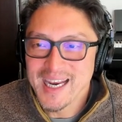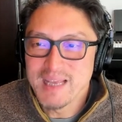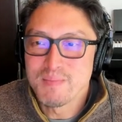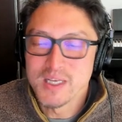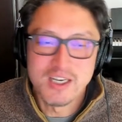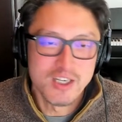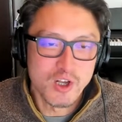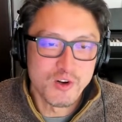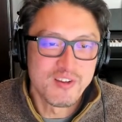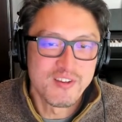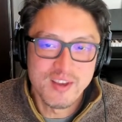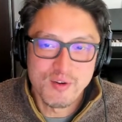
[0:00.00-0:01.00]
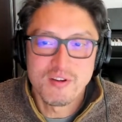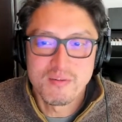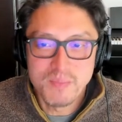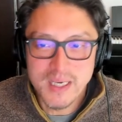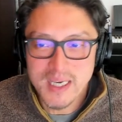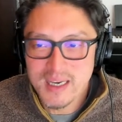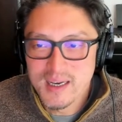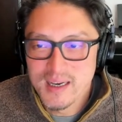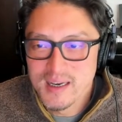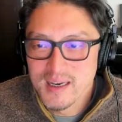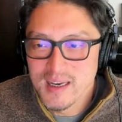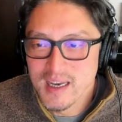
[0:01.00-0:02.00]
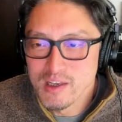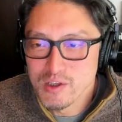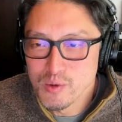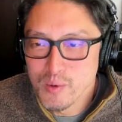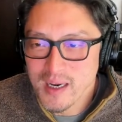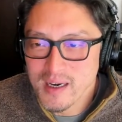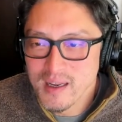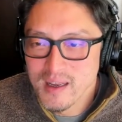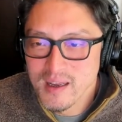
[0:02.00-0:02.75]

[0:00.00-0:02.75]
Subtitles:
million Series B into an